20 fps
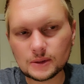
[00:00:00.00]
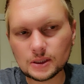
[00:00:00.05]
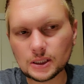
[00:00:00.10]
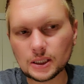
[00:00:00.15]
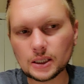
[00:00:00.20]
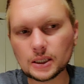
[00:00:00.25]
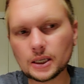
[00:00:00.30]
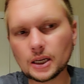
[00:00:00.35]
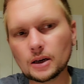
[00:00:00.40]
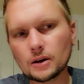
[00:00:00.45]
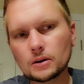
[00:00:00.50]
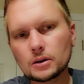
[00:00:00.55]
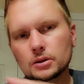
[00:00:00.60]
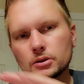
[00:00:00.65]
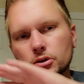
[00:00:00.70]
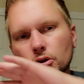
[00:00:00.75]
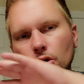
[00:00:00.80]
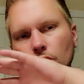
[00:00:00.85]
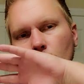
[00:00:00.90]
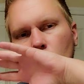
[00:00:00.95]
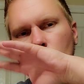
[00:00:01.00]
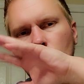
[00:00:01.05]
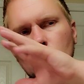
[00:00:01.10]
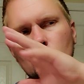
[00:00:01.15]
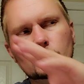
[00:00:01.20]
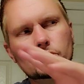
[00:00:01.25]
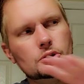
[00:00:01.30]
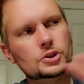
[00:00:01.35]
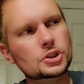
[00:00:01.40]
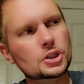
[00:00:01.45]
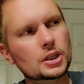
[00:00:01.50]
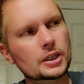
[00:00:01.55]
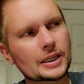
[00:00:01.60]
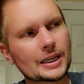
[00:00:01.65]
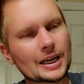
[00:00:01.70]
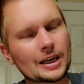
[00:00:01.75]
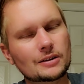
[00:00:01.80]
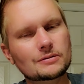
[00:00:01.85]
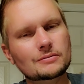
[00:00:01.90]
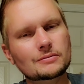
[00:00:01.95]
It carries all the junk
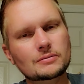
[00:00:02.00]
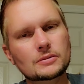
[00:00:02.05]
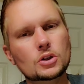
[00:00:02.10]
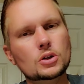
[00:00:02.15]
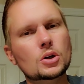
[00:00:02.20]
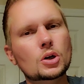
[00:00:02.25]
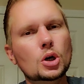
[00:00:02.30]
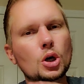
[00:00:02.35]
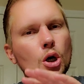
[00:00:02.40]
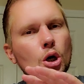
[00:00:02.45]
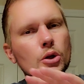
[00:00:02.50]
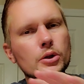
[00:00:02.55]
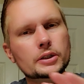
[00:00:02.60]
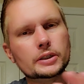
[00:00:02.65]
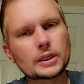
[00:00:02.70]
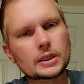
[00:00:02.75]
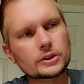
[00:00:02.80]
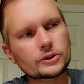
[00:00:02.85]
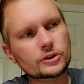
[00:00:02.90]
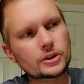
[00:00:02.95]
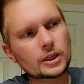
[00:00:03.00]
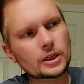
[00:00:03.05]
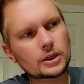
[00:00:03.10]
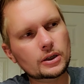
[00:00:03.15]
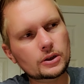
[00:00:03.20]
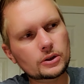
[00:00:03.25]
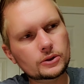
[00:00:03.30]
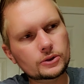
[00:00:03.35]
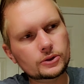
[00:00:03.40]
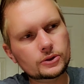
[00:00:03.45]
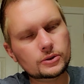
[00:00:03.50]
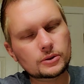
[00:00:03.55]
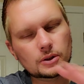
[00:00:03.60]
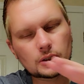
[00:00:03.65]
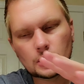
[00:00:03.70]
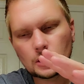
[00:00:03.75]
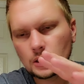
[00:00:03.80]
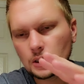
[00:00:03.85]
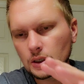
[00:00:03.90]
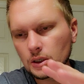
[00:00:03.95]
out, all the dead cells,
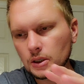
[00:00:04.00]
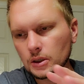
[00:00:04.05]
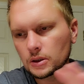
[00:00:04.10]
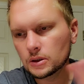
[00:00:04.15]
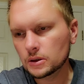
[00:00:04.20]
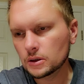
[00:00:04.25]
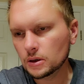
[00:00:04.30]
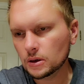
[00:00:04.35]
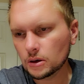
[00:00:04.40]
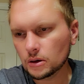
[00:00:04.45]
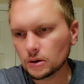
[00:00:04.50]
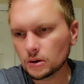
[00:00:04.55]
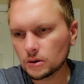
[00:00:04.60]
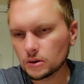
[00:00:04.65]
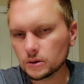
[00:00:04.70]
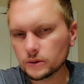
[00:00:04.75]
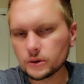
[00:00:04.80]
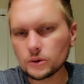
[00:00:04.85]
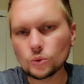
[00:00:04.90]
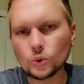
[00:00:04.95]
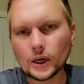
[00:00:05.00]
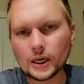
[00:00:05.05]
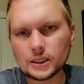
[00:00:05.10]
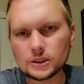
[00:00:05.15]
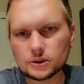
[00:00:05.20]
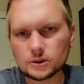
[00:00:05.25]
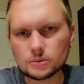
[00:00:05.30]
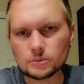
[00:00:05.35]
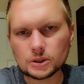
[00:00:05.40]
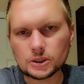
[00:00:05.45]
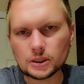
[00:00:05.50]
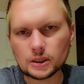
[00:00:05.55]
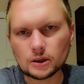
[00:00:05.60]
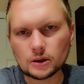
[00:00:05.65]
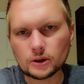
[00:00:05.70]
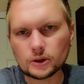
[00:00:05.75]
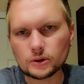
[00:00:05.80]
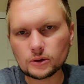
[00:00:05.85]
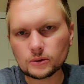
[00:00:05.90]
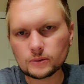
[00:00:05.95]
all of the waste
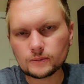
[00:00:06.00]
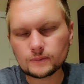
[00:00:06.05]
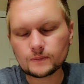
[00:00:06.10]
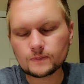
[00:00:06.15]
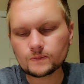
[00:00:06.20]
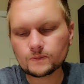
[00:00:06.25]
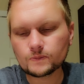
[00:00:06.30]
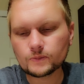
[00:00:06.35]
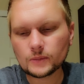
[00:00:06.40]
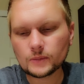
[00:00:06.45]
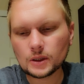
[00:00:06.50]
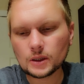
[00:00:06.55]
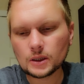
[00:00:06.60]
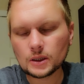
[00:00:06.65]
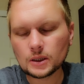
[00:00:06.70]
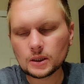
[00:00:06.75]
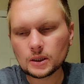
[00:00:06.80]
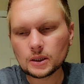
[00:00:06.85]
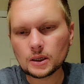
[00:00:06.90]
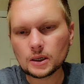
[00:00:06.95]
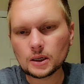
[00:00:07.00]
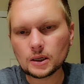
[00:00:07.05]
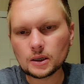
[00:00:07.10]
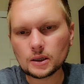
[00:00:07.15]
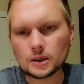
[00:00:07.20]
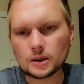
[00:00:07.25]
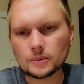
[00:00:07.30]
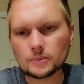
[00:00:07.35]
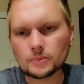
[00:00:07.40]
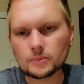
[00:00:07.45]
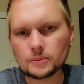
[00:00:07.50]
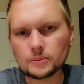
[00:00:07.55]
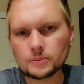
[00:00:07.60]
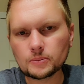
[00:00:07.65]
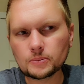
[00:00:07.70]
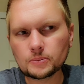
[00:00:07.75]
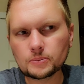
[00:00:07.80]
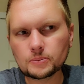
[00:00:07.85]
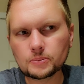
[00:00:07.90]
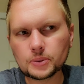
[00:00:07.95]
material.
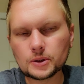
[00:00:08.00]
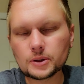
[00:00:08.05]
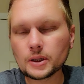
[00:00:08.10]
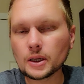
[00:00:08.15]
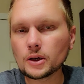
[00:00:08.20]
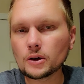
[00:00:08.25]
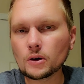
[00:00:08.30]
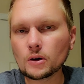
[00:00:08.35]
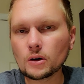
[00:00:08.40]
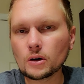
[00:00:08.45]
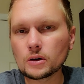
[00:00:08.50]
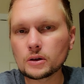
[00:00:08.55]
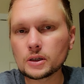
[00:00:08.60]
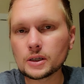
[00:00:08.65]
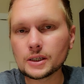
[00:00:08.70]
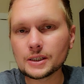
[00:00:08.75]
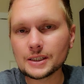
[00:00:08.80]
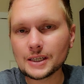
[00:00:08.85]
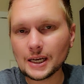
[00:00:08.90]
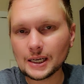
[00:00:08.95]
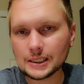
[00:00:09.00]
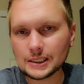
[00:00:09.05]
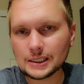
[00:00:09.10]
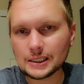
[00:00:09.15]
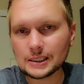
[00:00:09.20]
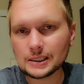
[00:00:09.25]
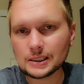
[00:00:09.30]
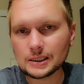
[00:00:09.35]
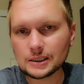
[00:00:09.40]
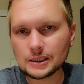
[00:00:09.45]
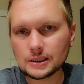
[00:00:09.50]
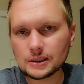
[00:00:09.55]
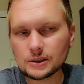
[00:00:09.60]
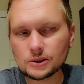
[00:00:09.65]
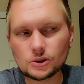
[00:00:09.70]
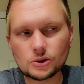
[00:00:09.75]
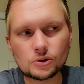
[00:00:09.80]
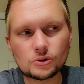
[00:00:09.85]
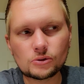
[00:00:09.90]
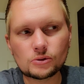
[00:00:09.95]
But they are connected
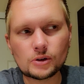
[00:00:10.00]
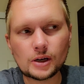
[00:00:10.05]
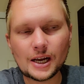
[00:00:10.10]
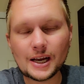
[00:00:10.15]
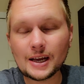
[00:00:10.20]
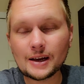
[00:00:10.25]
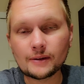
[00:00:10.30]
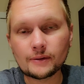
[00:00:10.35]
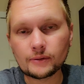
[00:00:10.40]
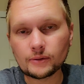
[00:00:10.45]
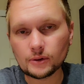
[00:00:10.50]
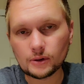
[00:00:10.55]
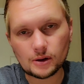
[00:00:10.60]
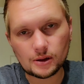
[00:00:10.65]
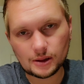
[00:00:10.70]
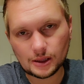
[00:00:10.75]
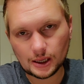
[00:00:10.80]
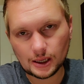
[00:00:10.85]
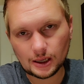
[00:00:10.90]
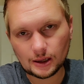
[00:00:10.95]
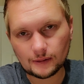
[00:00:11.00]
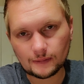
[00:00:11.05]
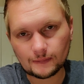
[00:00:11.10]
to everything.